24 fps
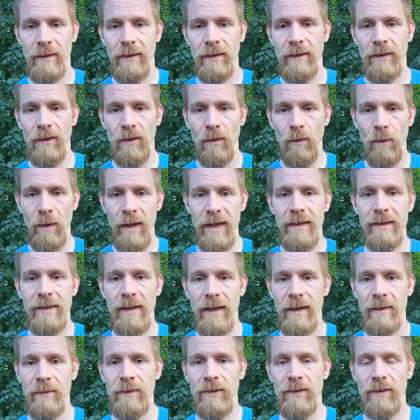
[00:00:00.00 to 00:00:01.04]
wait
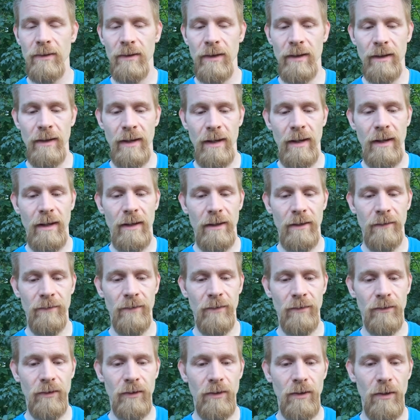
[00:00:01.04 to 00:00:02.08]
time, so that the
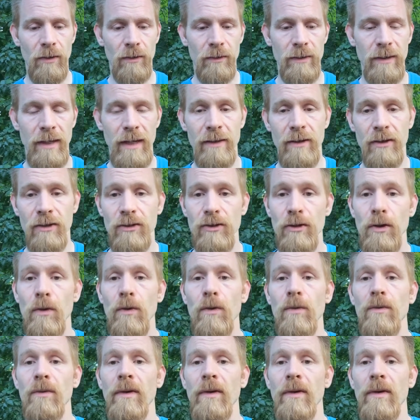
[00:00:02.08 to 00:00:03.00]
filter goes and there's no